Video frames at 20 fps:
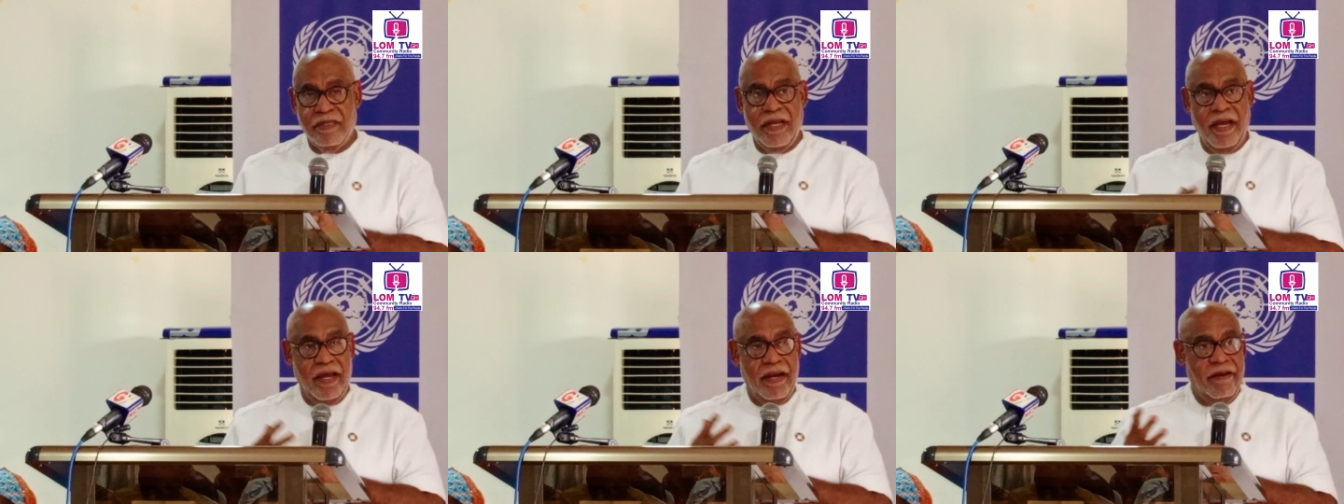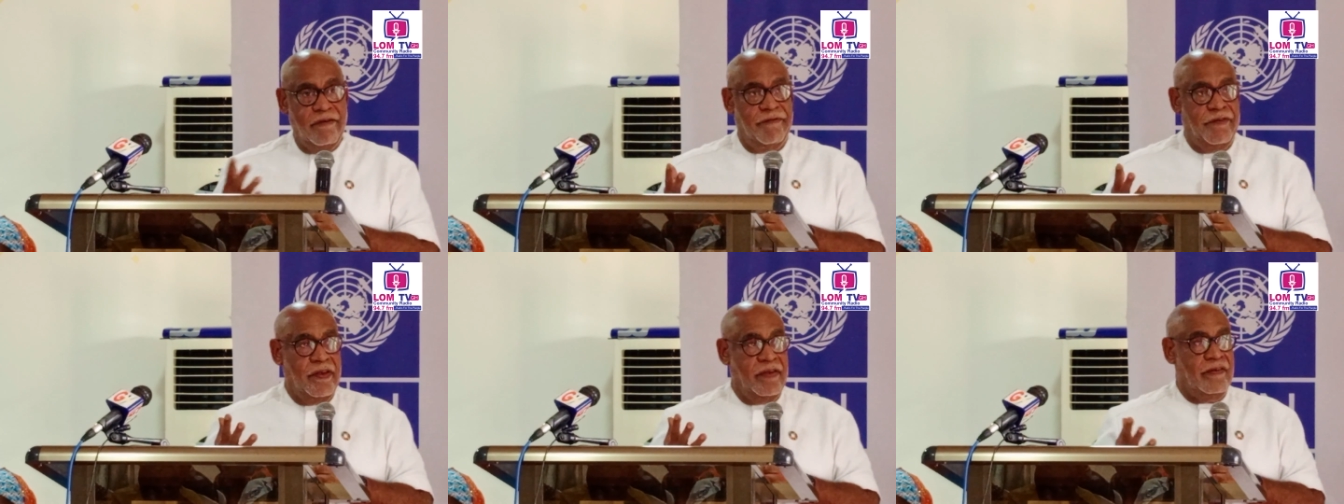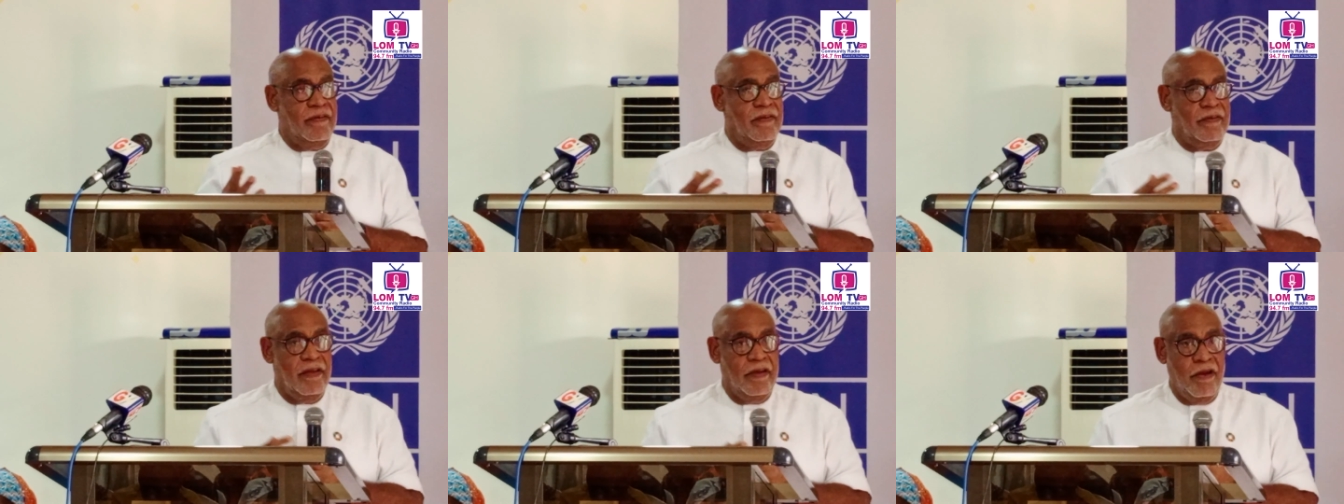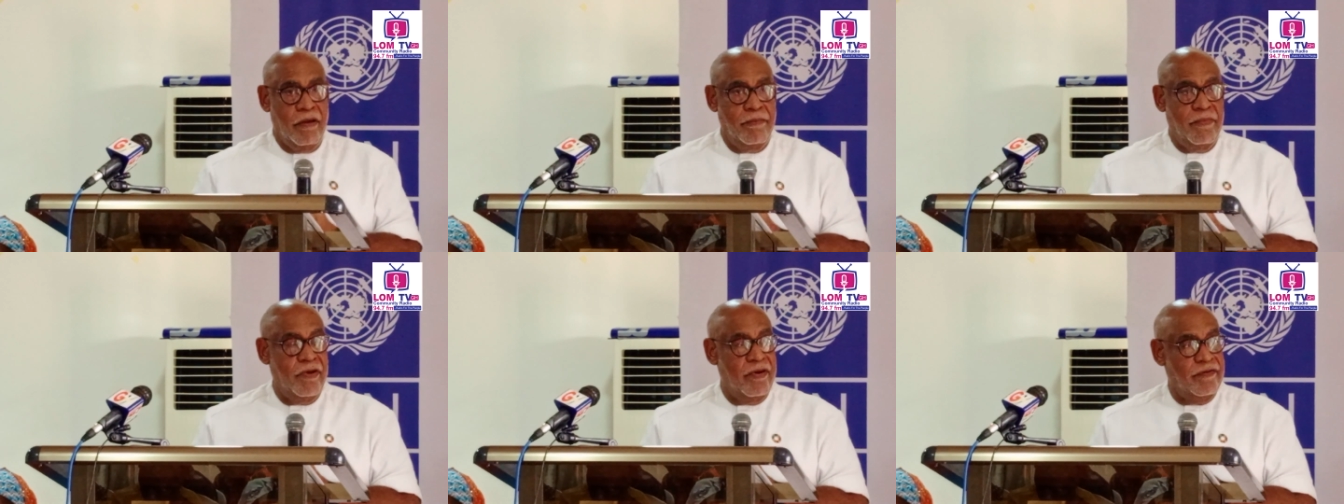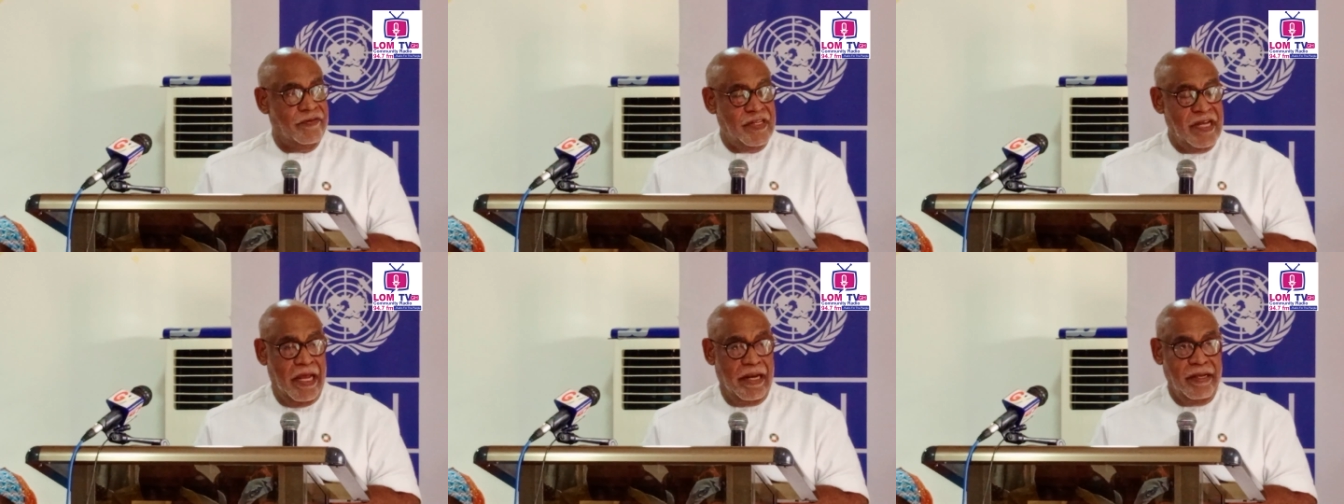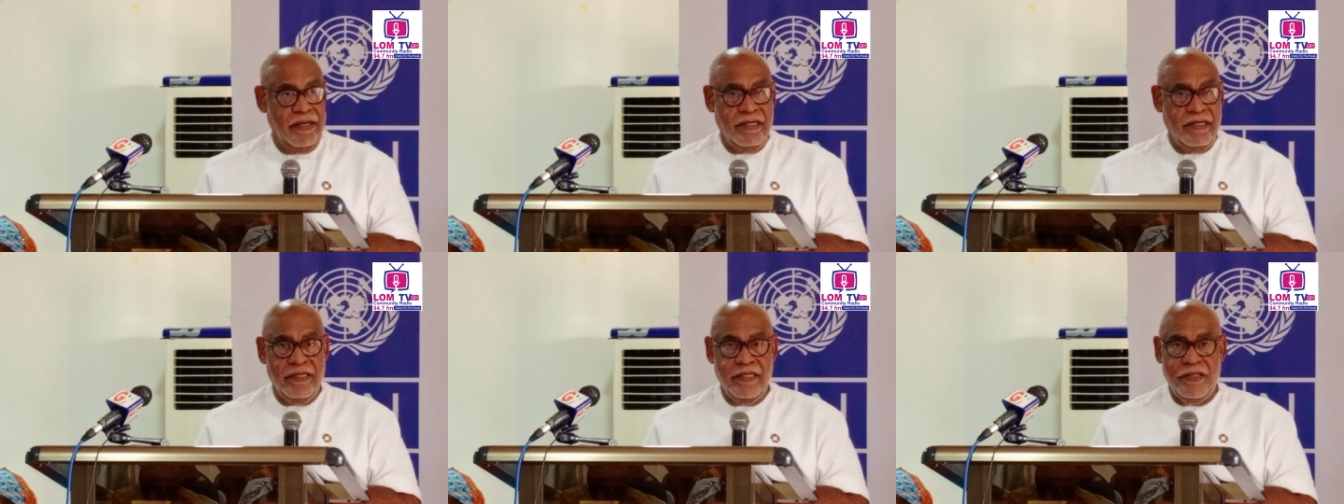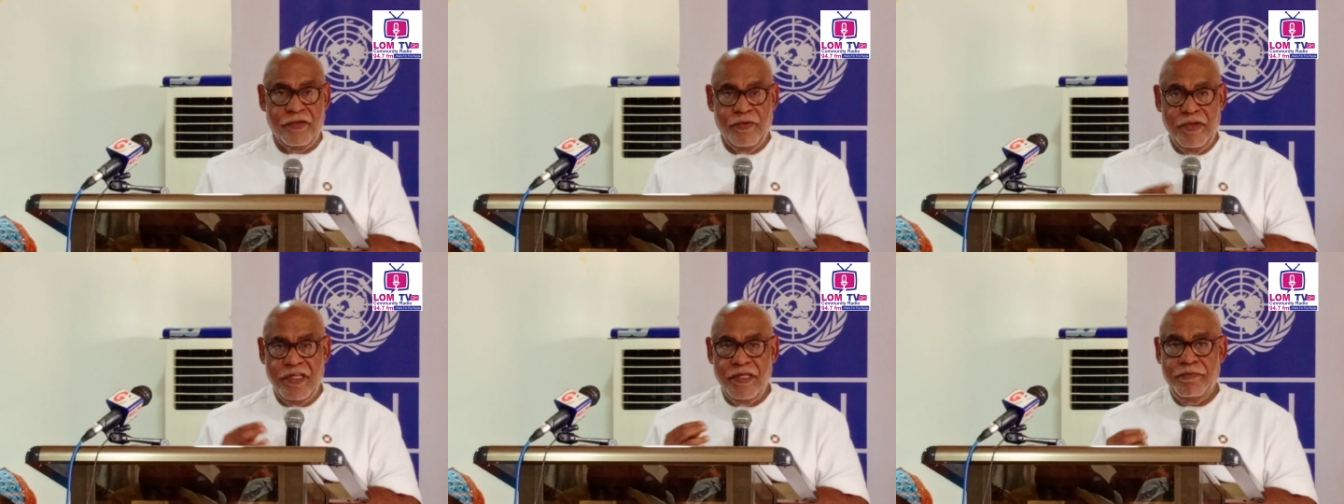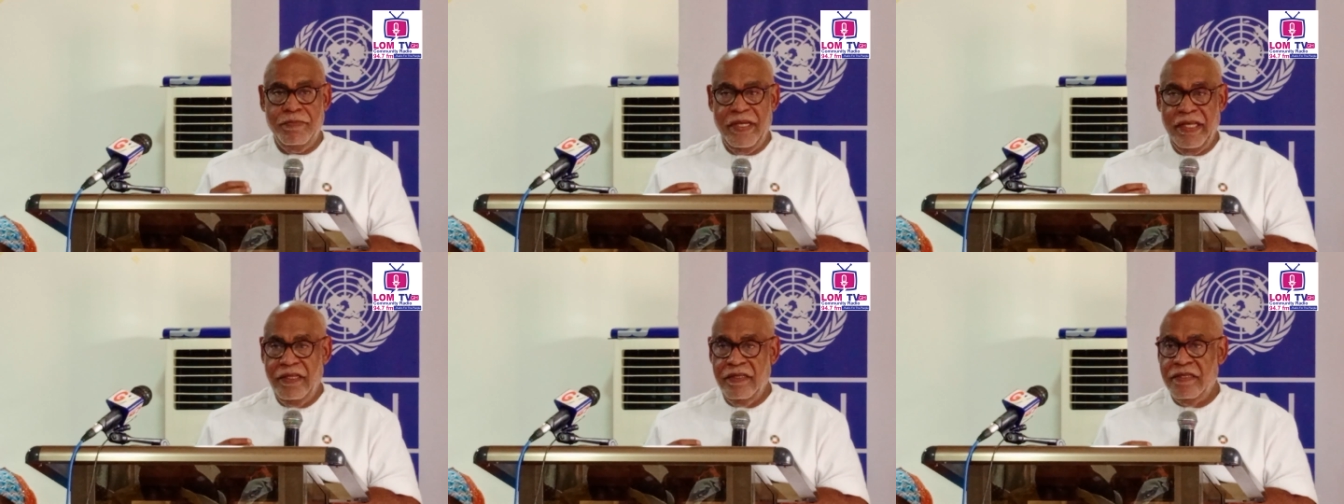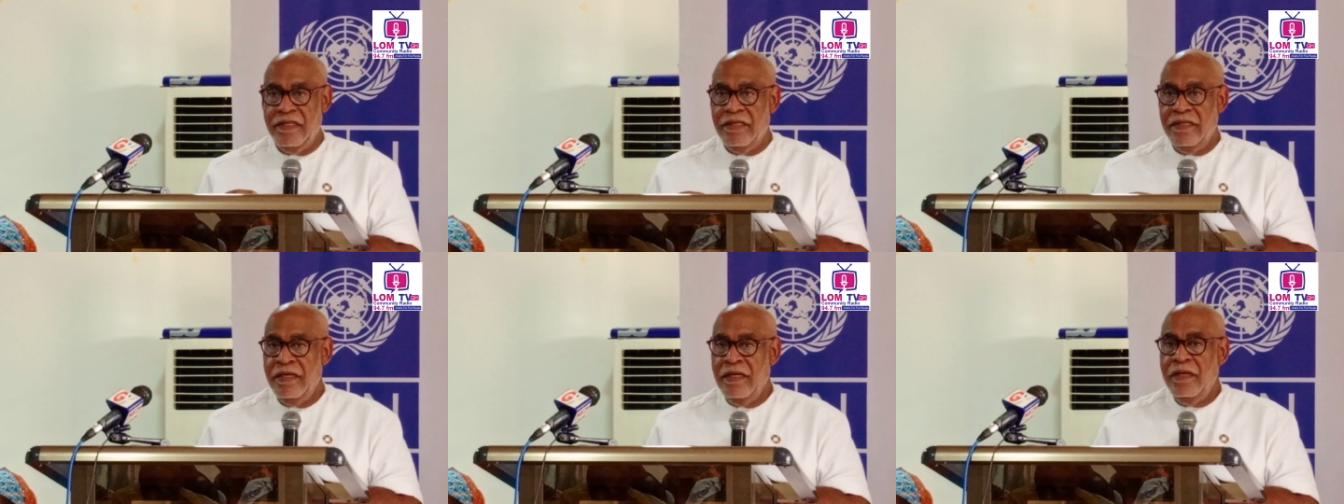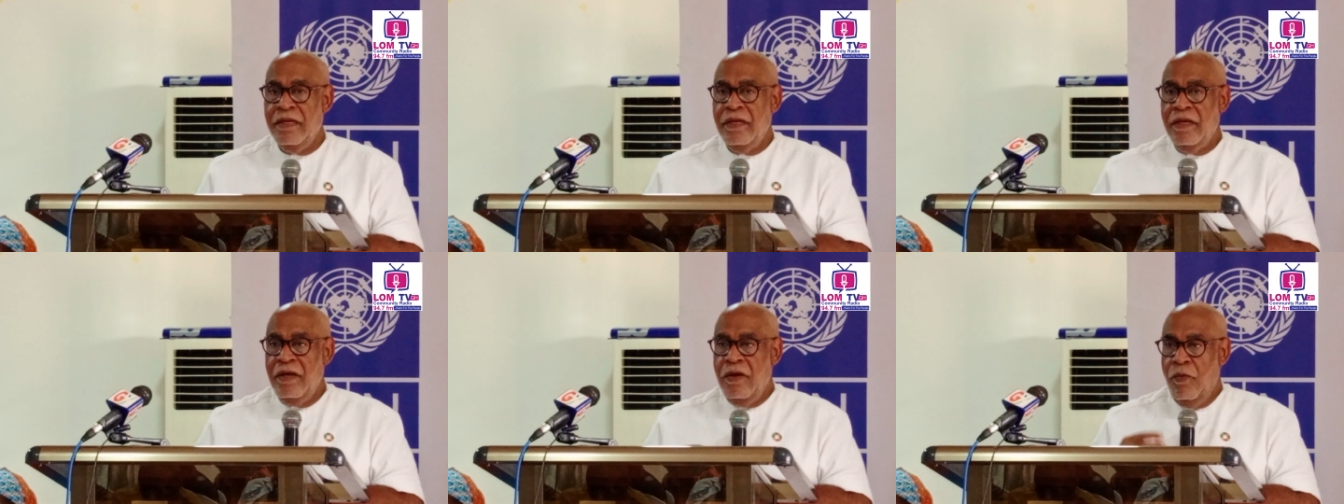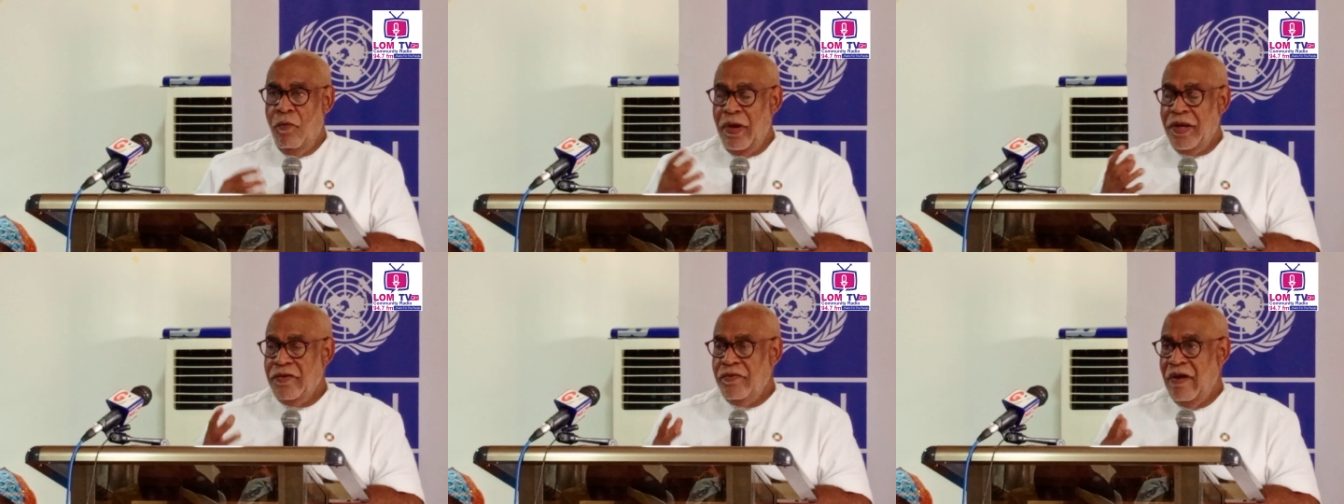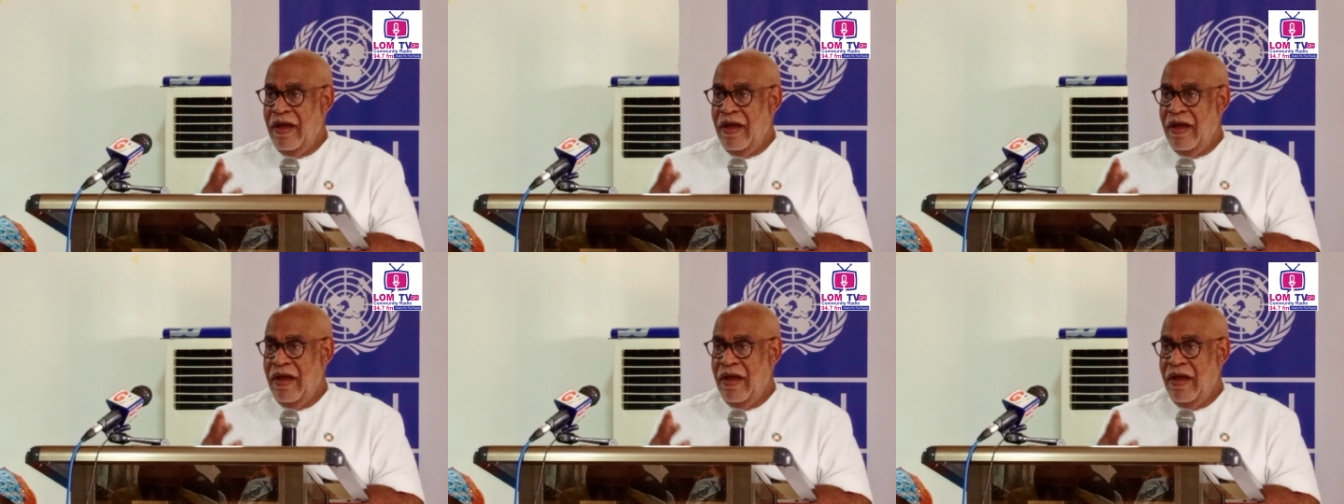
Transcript: Ghana faces a number of challenges, which means when